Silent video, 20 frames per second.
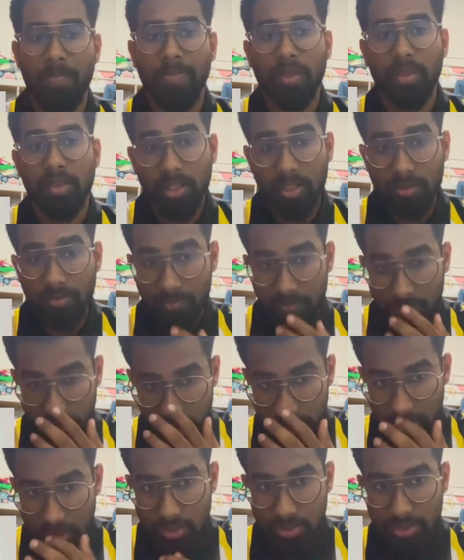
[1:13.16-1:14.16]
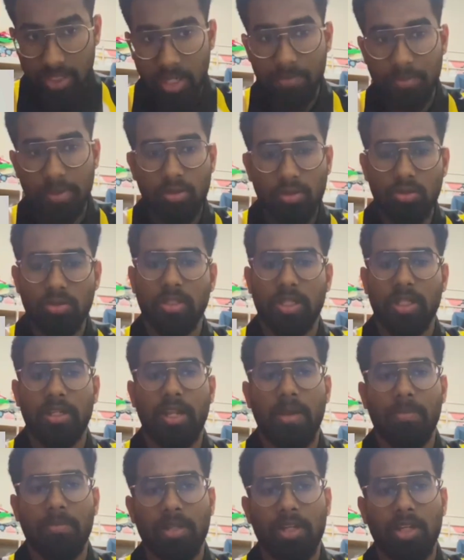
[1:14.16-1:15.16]
These filters can be used
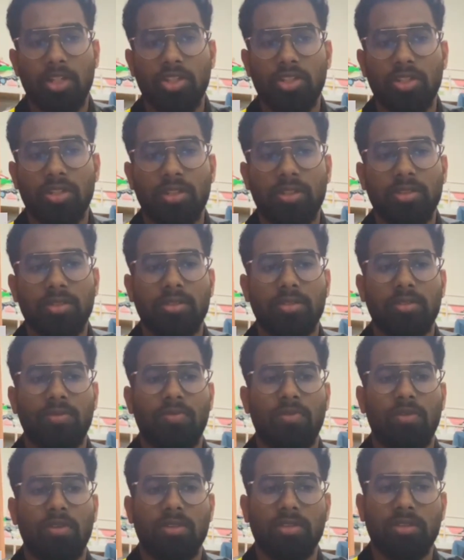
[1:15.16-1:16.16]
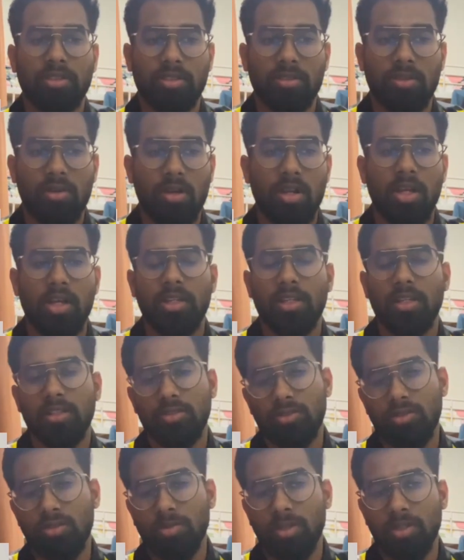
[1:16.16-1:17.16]
in applications for sonar
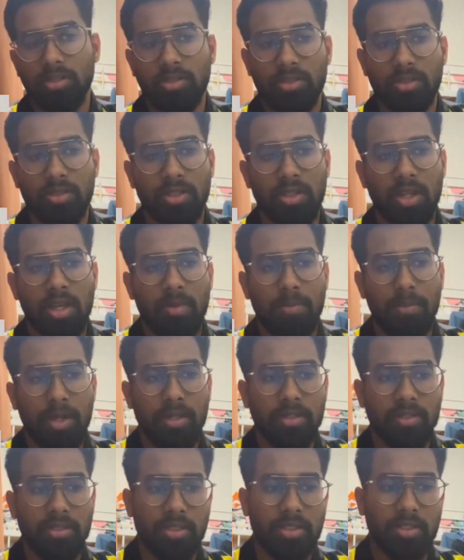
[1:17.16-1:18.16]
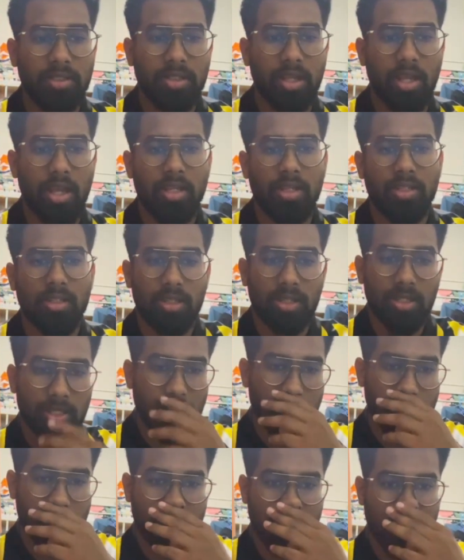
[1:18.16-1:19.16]
instruments, medicine, and
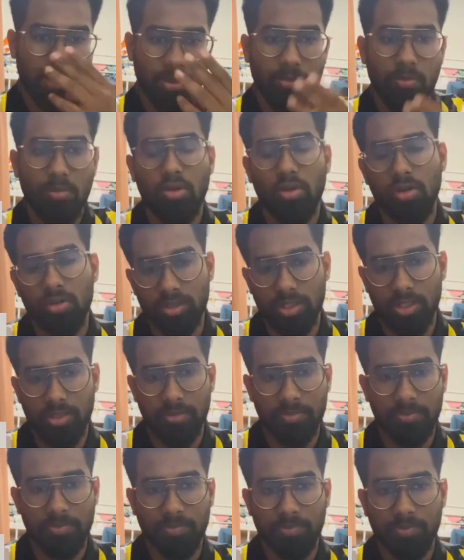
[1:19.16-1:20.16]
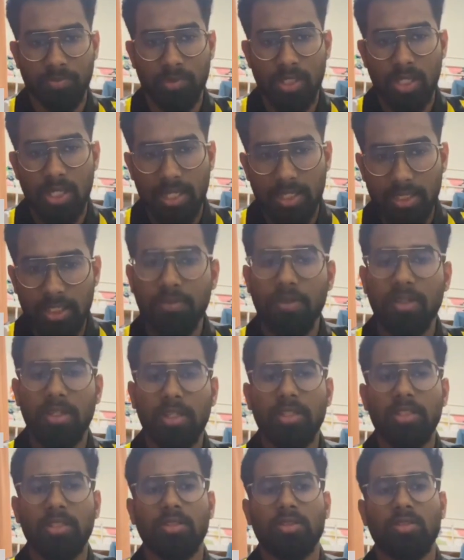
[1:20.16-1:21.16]
seismology. These
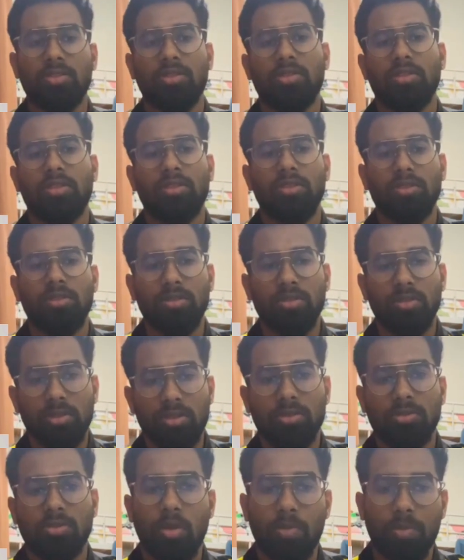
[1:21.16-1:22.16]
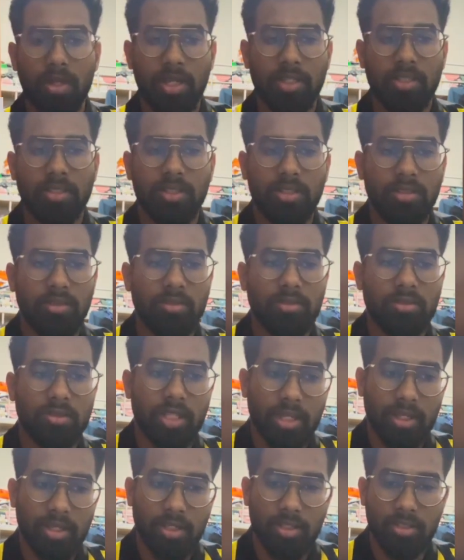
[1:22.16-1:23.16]
filters use communication
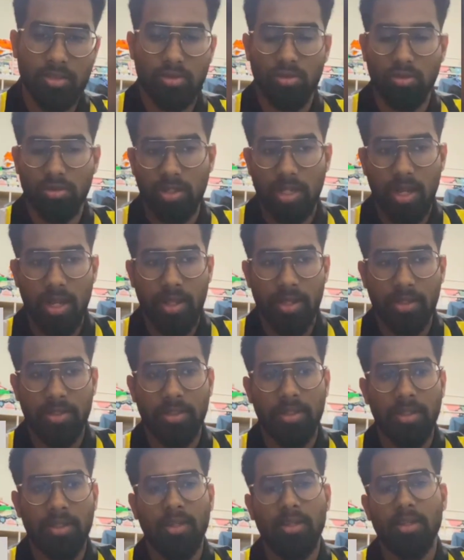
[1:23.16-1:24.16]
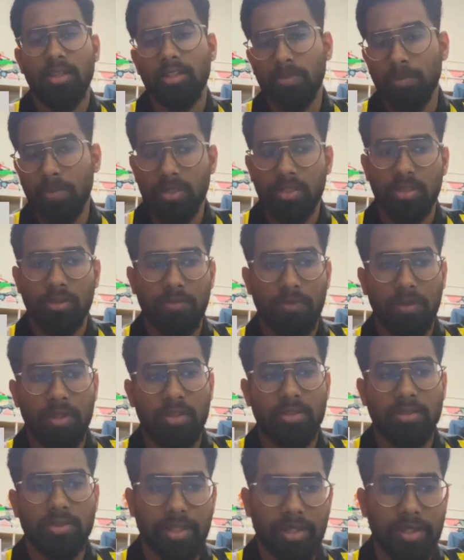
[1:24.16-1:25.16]
techniques to select a
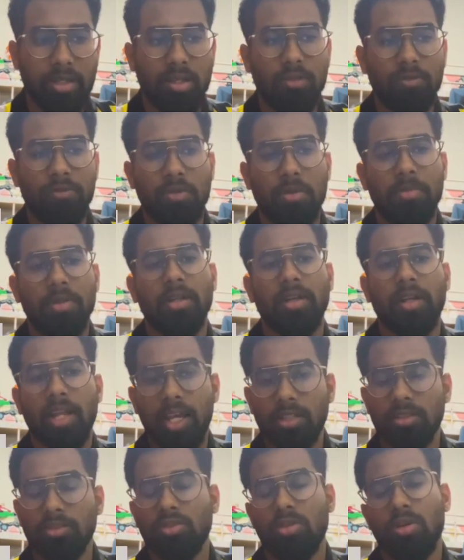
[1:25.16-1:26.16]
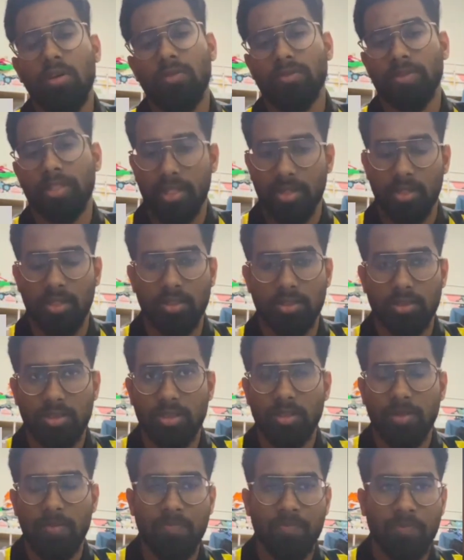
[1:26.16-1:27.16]
specific signal from a range of
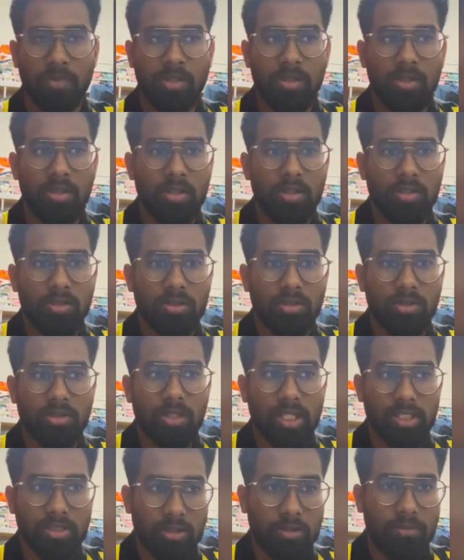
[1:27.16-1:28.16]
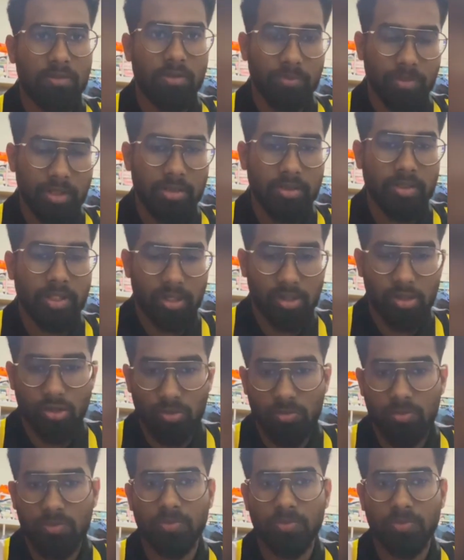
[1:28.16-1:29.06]
signals. So that's all from me. Thank you.